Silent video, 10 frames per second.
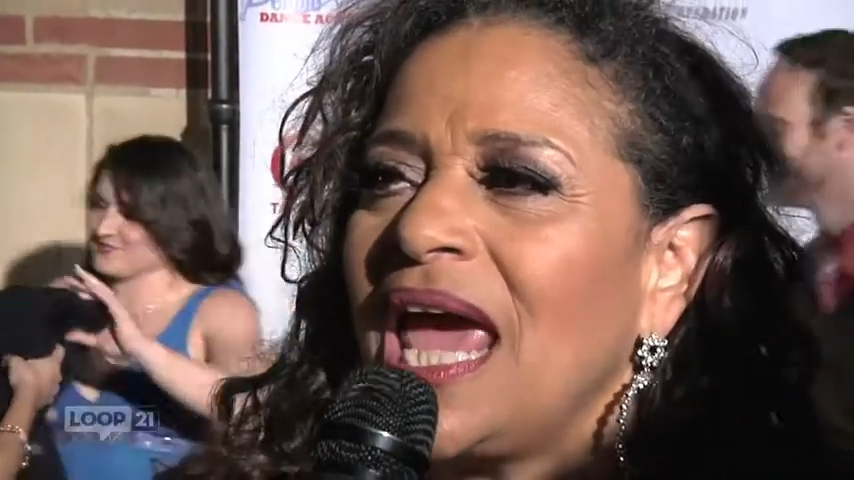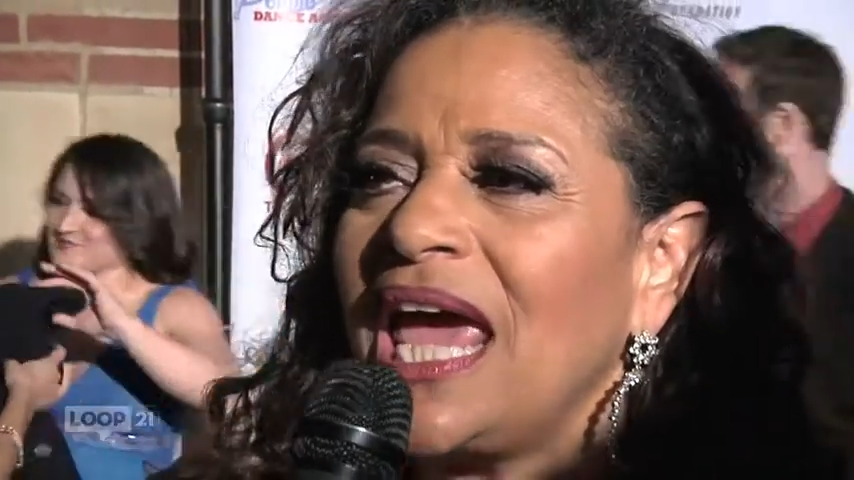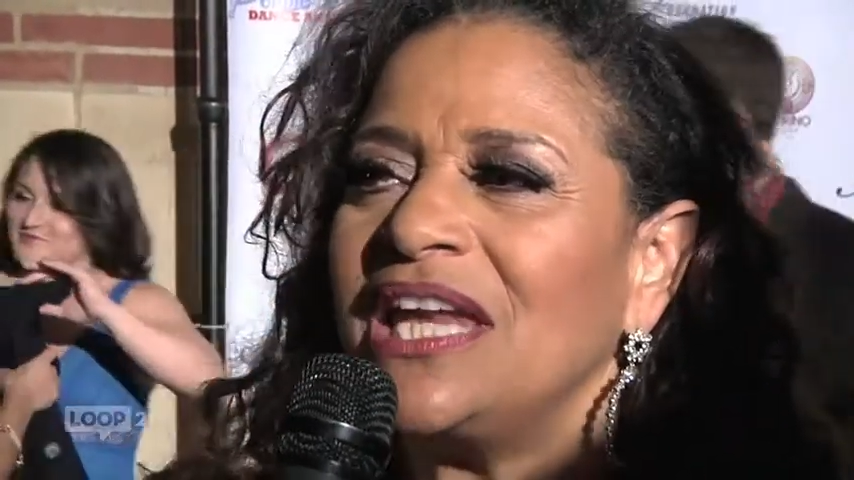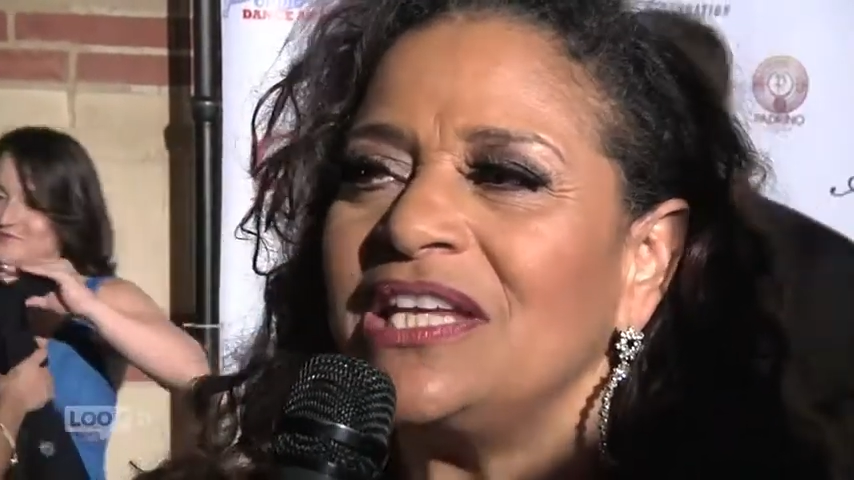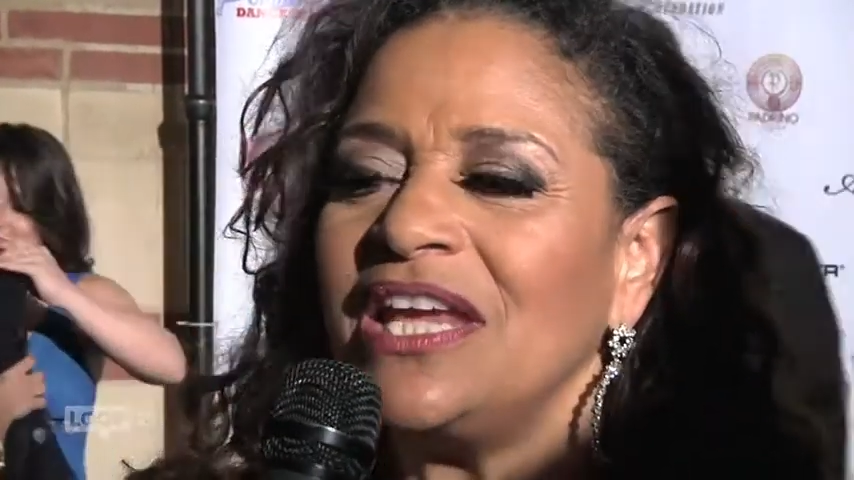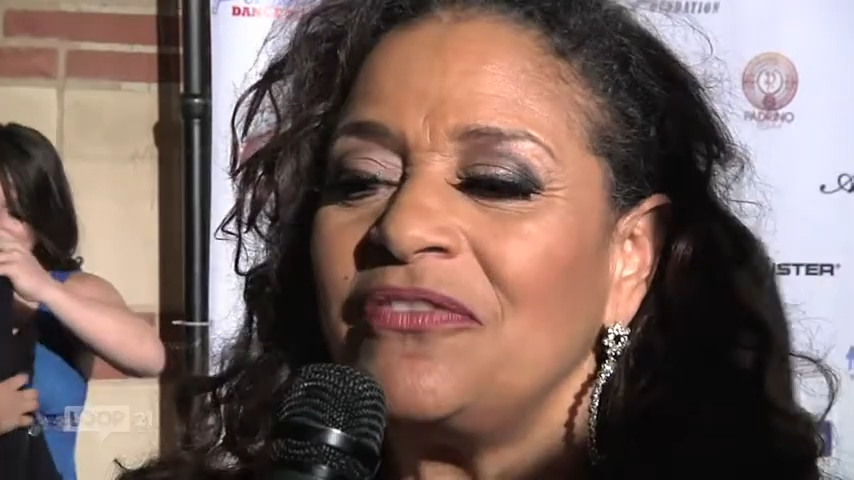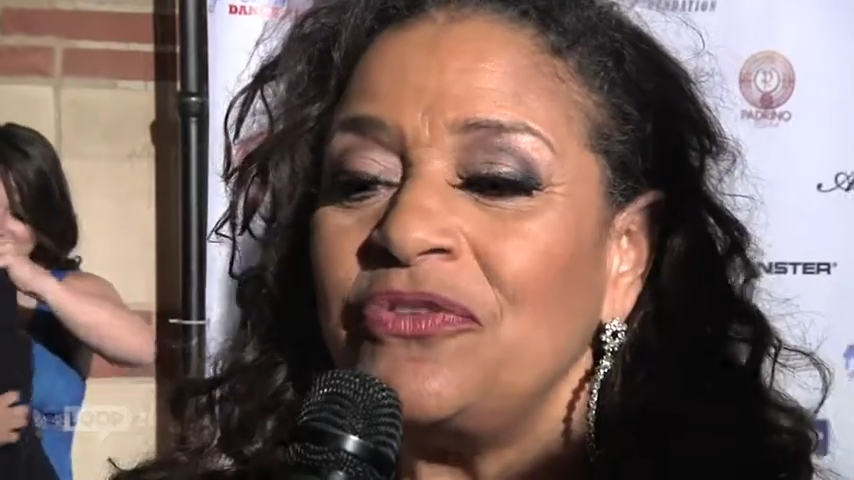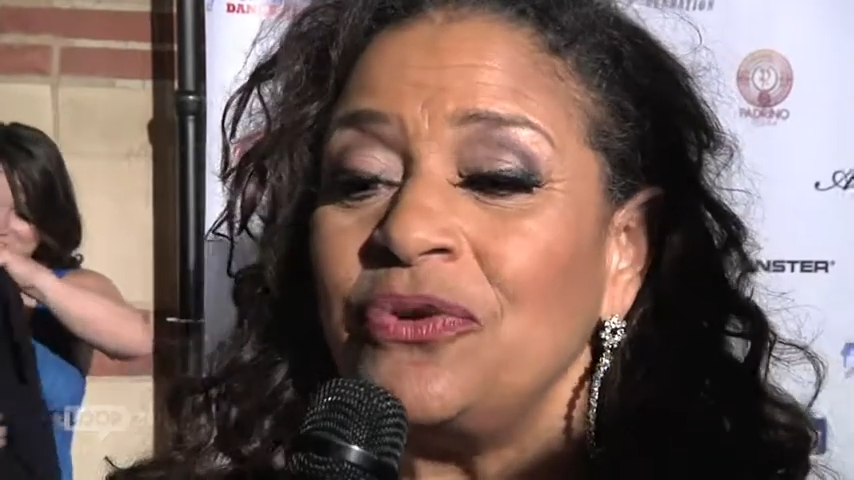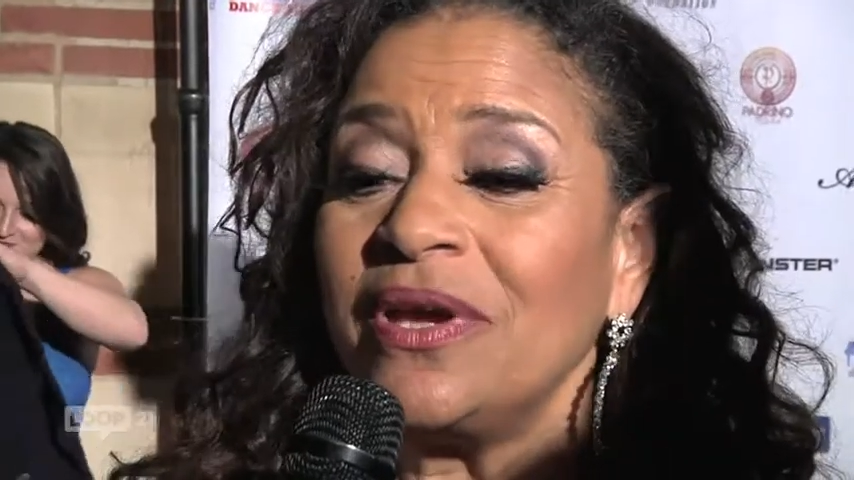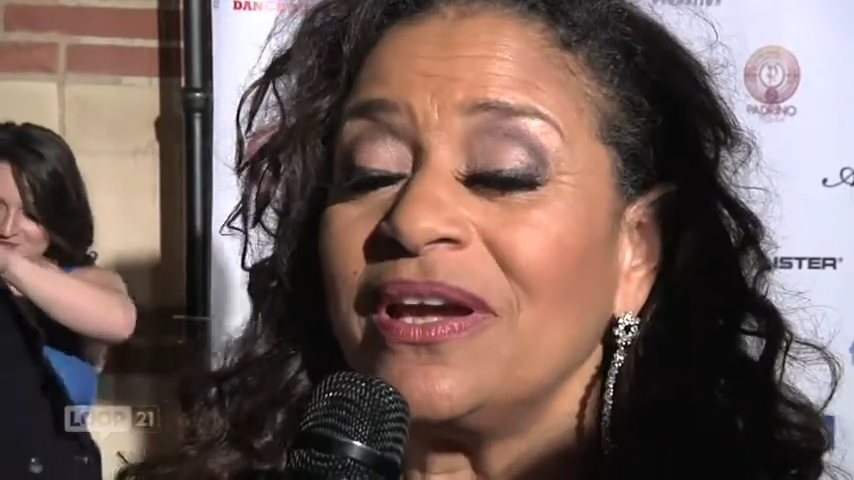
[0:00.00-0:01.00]
And if
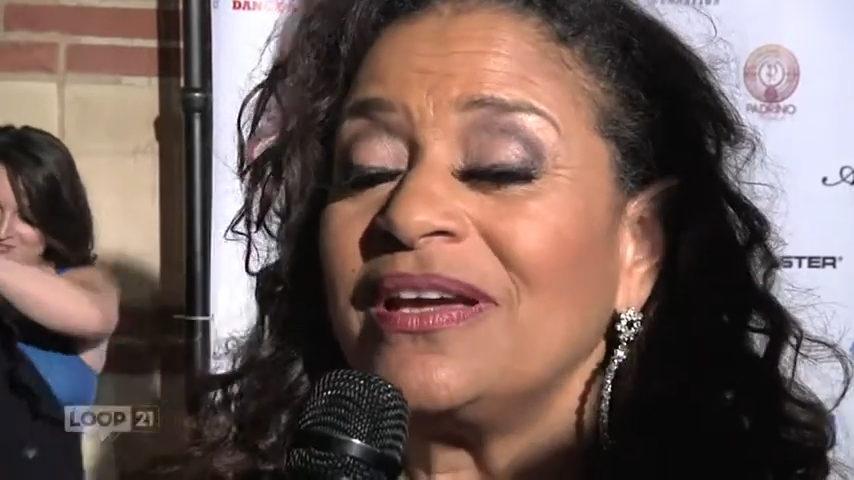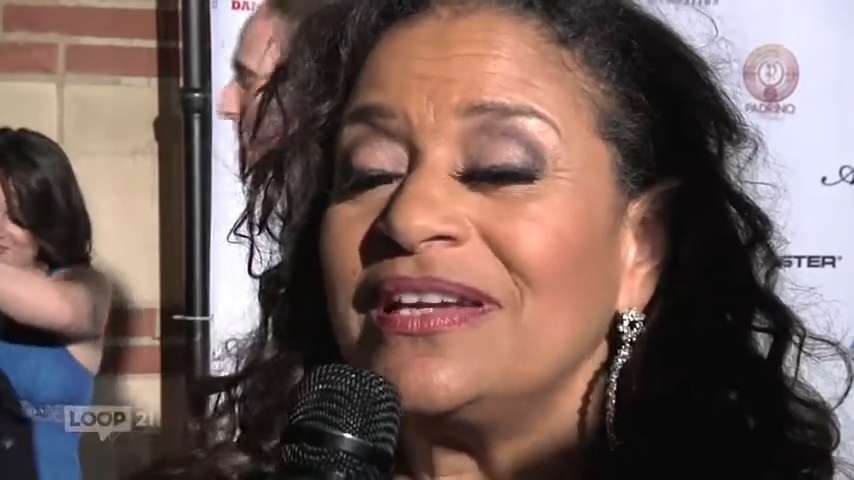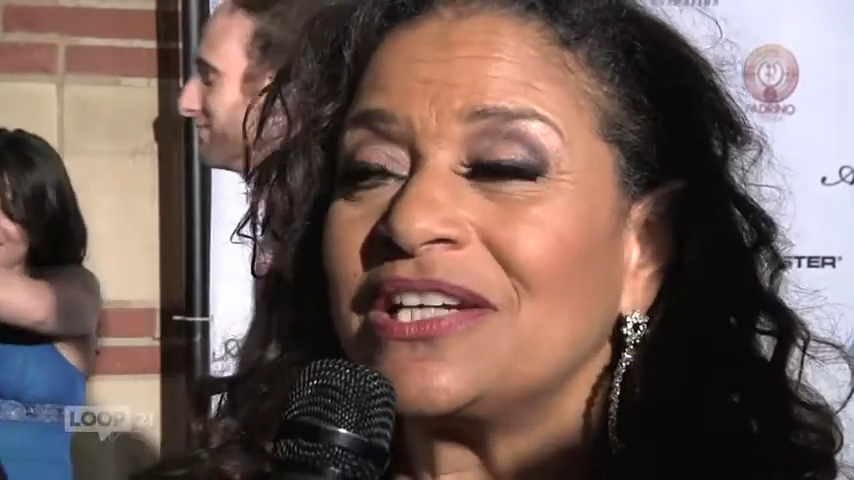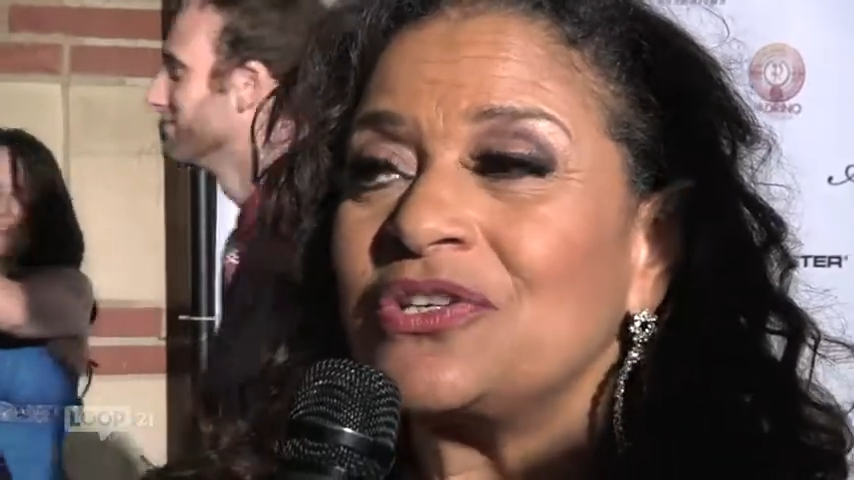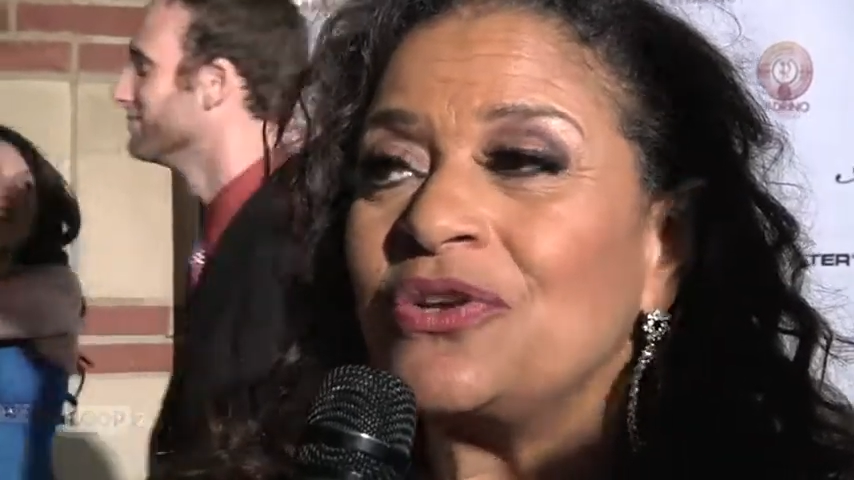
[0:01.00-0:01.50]
you can connect